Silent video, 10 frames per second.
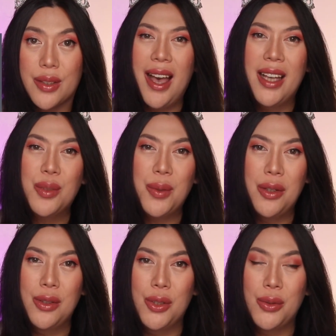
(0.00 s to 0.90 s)
As we
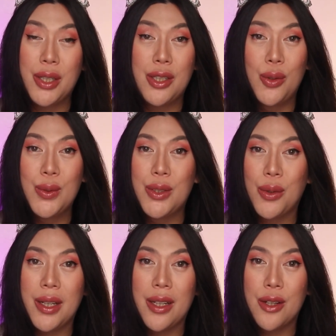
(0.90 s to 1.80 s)
all know, the closed
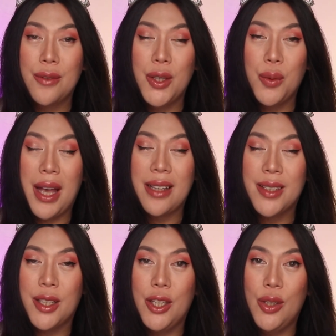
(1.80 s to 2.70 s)
door interview
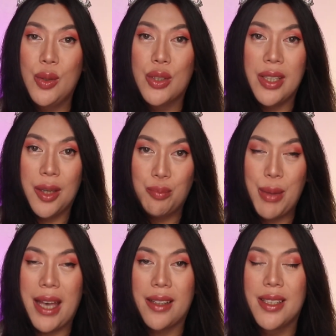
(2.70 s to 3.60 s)
has a huge
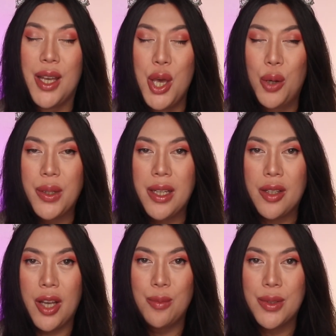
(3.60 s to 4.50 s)
impact when
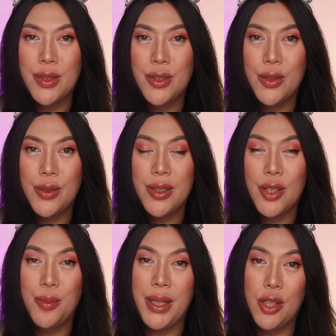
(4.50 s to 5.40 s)
it comes to
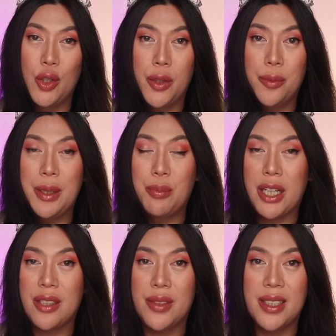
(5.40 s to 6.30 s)
determining who will be
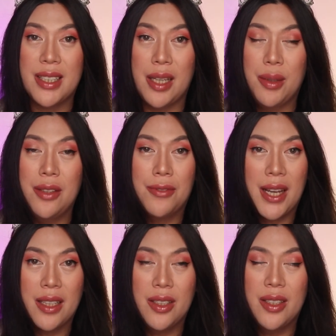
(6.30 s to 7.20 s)
part of the
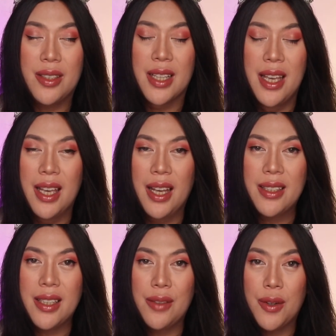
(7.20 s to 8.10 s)
semi-finals.
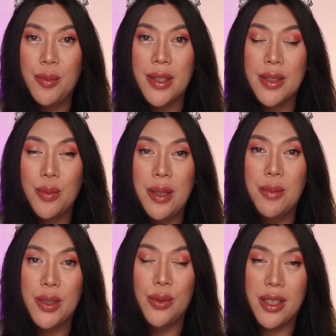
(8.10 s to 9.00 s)
Aside from the
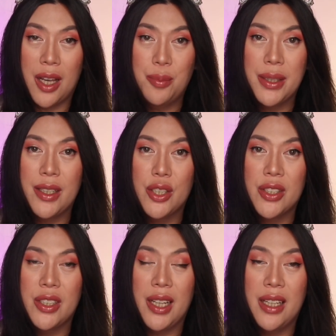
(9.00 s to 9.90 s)
swimsuit
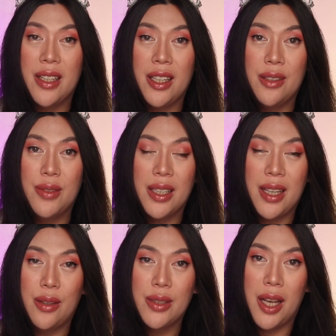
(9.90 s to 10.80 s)
competition and the evening
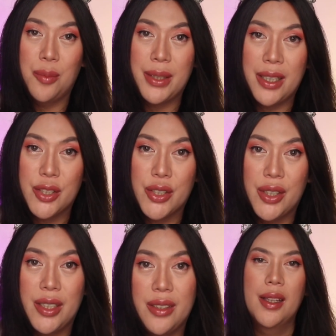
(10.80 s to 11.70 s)
gown
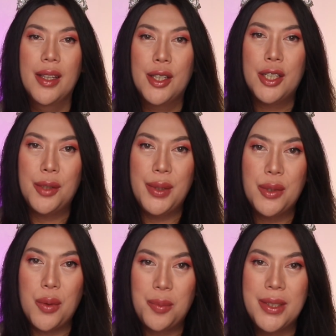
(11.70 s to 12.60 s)
competition,
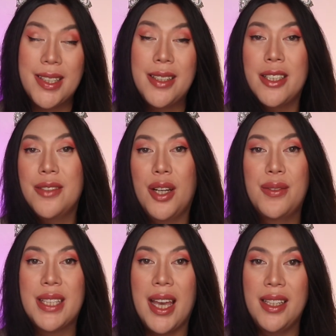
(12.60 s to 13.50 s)
current representative
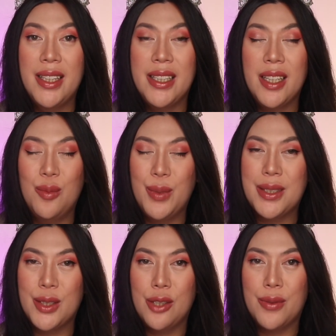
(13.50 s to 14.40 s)
of Thailand in
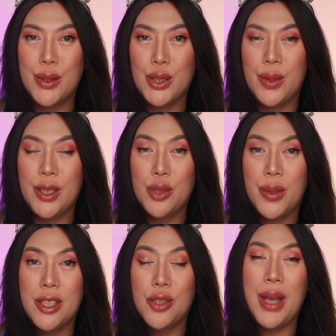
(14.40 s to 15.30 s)
Miss Universe 2022